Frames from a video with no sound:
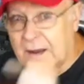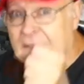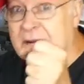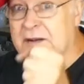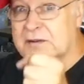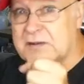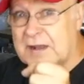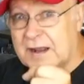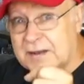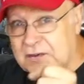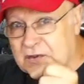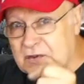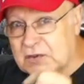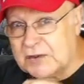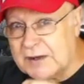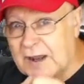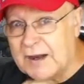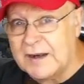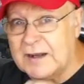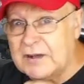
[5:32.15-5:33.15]
is that
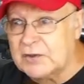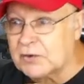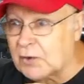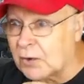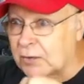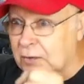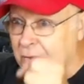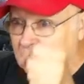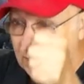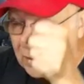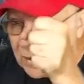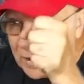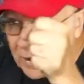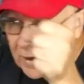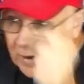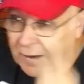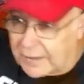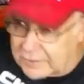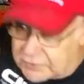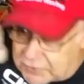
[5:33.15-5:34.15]
steady throttle
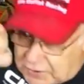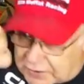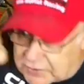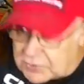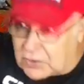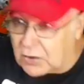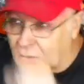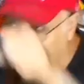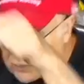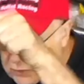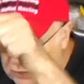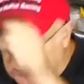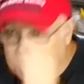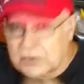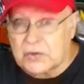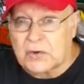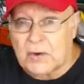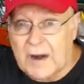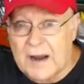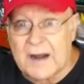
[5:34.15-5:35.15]
and just
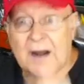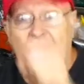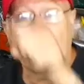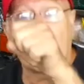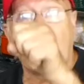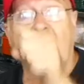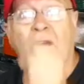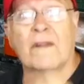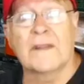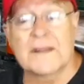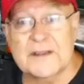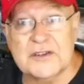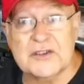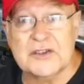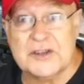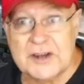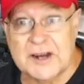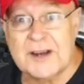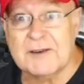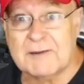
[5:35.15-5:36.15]
concentrate on the
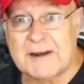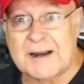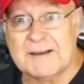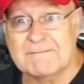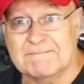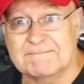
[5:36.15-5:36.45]
steering.